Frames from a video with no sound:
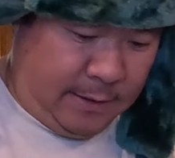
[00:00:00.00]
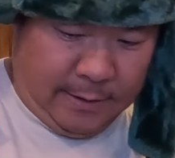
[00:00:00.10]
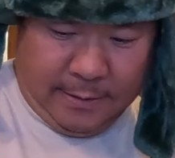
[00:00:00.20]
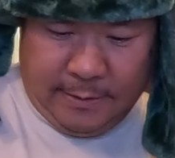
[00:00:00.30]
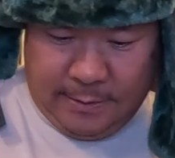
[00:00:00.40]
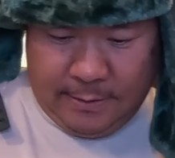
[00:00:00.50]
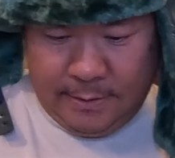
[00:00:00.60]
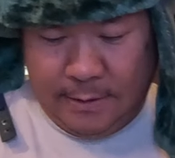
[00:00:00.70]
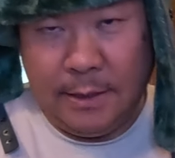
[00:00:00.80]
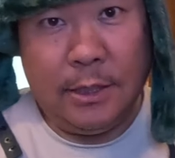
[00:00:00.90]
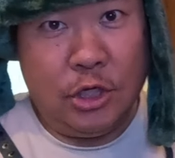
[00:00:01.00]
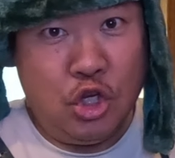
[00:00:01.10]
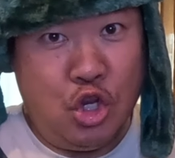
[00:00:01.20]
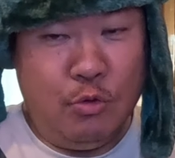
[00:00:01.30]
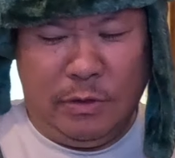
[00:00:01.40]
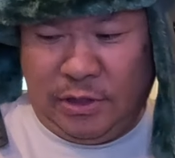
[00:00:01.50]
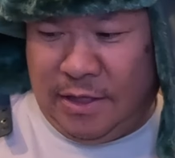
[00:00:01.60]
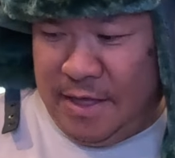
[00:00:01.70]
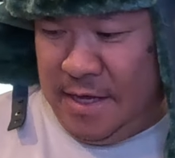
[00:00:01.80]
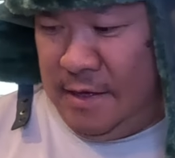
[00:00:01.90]
to do its
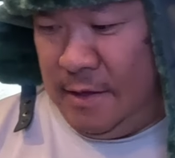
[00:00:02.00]
thing